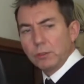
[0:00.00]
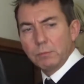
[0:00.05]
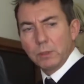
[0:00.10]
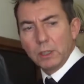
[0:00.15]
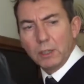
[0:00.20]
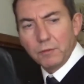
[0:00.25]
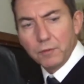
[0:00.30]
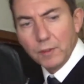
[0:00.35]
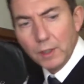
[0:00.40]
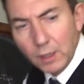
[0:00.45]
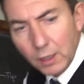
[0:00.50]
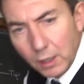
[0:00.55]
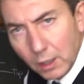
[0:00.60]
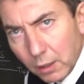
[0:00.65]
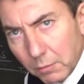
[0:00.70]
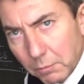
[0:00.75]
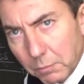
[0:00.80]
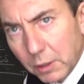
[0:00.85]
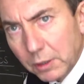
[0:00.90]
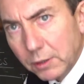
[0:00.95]
But
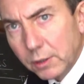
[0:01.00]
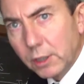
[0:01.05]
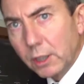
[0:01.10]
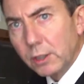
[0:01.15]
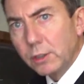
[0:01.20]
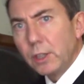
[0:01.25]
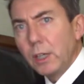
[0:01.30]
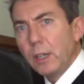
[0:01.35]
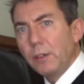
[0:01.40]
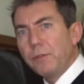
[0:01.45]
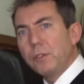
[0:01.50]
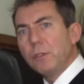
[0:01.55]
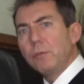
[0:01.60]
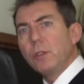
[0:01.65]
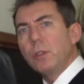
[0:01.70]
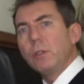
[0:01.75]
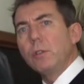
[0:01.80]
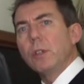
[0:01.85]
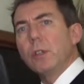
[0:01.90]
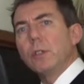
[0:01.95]
if you
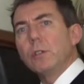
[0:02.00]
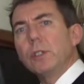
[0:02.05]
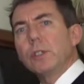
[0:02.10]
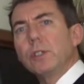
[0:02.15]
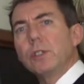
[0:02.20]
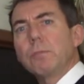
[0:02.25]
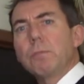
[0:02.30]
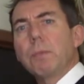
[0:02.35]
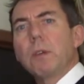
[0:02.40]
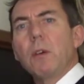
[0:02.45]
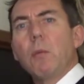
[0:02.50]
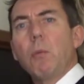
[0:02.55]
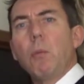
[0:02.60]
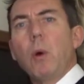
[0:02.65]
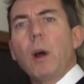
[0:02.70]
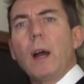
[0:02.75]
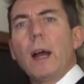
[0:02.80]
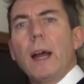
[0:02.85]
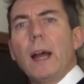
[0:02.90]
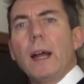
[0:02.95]
do use it, just be
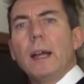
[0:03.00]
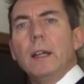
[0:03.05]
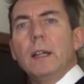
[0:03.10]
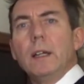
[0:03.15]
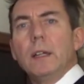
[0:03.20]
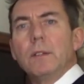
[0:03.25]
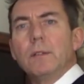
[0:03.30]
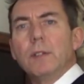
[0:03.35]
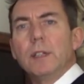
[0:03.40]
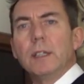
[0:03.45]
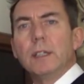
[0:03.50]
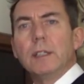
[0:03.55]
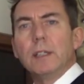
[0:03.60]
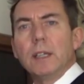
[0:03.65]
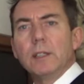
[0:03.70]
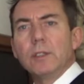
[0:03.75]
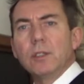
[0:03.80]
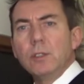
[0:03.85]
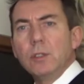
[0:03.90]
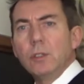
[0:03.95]
aware that
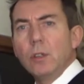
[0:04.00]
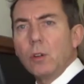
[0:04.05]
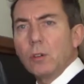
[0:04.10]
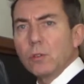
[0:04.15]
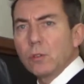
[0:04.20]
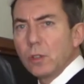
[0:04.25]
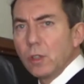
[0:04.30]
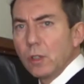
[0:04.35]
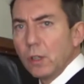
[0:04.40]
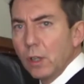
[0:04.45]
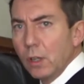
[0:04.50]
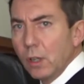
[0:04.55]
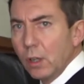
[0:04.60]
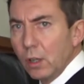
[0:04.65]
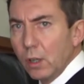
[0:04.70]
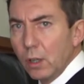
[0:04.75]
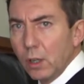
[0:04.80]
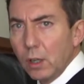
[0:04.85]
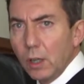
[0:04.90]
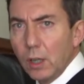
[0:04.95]
it's not,
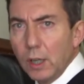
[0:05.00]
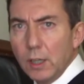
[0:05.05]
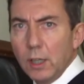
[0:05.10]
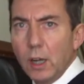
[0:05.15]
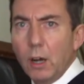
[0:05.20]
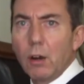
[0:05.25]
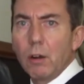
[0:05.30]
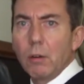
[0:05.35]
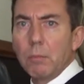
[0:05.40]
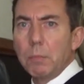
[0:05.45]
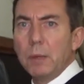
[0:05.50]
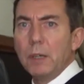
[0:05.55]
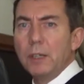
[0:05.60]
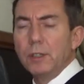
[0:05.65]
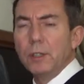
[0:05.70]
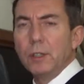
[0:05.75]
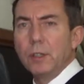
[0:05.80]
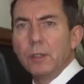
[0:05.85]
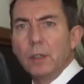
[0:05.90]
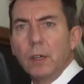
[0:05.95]
in our
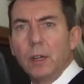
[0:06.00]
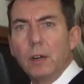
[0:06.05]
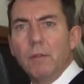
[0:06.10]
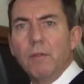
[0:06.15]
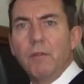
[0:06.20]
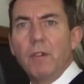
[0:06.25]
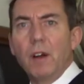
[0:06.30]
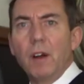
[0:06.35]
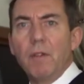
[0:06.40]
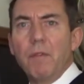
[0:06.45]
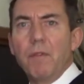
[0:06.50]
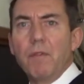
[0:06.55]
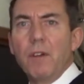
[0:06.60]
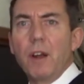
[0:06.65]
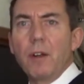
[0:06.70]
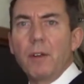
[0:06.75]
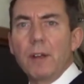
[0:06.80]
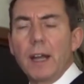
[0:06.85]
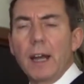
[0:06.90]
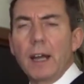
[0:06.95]
opinion, a
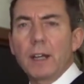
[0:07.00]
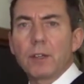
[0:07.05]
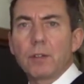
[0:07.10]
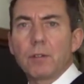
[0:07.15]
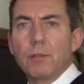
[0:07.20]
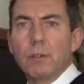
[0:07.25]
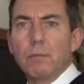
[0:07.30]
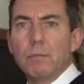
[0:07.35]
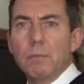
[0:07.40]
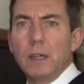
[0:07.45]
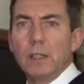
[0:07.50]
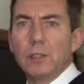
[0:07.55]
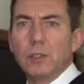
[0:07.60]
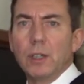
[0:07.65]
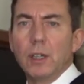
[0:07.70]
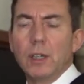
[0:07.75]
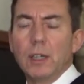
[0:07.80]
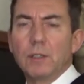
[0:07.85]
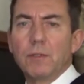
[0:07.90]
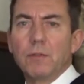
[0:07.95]
very accurate
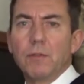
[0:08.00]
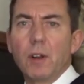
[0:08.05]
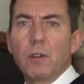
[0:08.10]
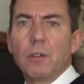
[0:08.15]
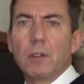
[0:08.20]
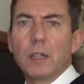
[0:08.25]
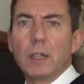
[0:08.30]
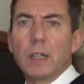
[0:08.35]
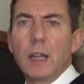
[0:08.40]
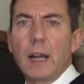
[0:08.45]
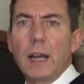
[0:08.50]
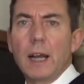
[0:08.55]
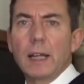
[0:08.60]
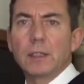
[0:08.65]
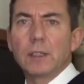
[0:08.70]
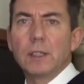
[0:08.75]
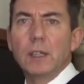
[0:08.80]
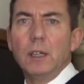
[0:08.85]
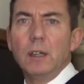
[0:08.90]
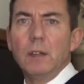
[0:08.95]
measure. It's very
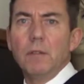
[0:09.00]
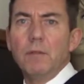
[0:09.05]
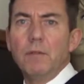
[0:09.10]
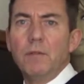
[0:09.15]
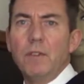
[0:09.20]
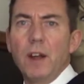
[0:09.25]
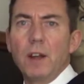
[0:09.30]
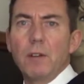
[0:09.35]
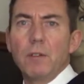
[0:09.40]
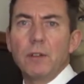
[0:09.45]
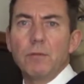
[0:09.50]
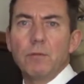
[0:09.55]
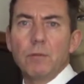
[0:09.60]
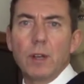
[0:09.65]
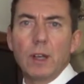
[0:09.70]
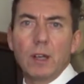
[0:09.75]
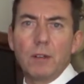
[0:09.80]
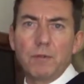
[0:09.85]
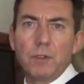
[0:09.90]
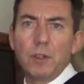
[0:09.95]
lagged, very
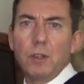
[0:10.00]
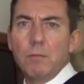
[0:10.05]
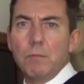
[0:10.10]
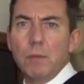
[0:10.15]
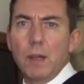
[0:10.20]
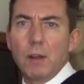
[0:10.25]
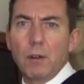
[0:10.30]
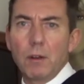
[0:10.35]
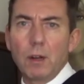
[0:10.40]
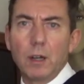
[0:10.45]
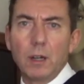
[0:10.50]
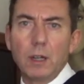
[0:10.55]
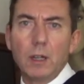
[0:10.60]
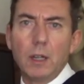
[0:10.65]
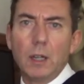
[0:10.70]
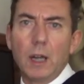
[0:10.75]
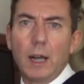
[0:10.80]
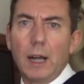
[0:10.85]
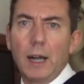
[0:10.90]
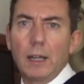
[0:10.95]
rear view mirror,
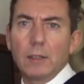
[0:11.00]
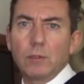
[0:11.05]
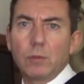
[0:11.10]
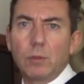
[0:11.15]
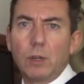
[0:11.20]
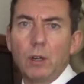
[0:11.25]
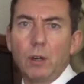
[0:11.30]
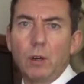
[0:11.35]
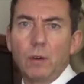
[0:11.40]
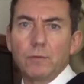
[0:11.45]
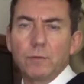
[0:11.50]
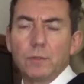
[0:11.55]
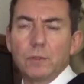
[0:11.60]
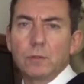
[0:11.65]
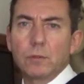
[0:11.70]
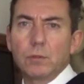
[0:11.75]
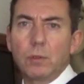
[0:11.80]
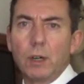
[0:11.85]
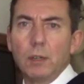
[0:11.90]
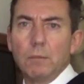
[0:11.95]
and quite
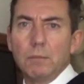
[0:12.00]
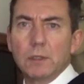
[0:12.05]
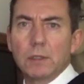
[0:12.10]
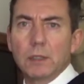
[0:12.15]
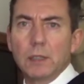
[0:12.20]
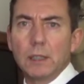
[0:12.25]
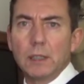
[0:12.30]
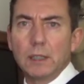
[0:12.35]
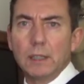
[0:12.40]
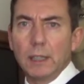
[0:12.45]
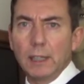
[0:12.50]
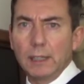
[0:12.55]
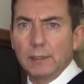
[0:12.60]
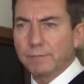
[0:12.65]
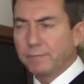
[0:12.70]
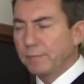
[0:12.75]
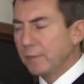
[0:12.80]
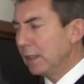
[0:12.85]
often quite misleading.